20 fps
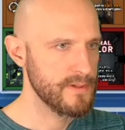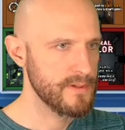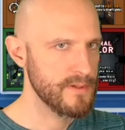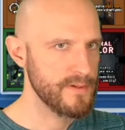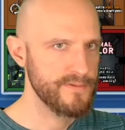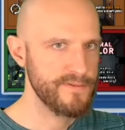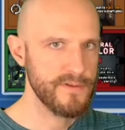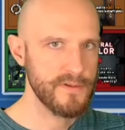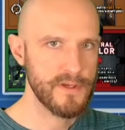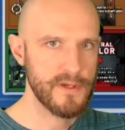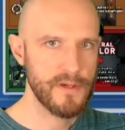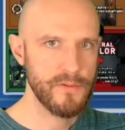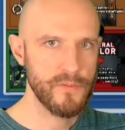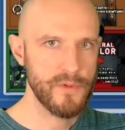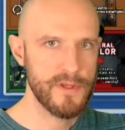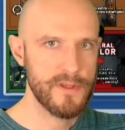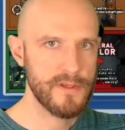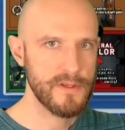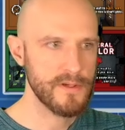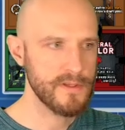I feel like I'm
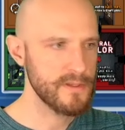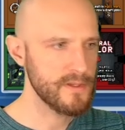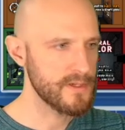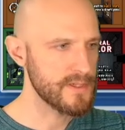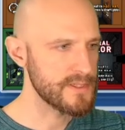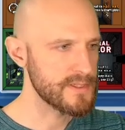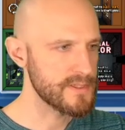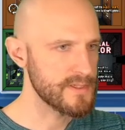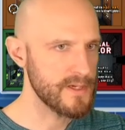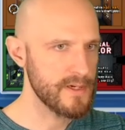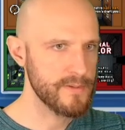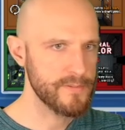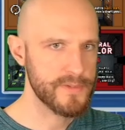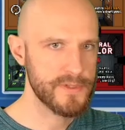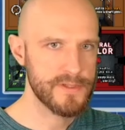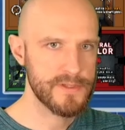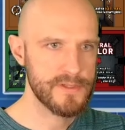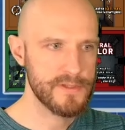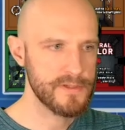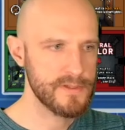wasting a lot of
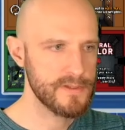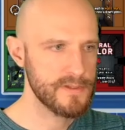steps.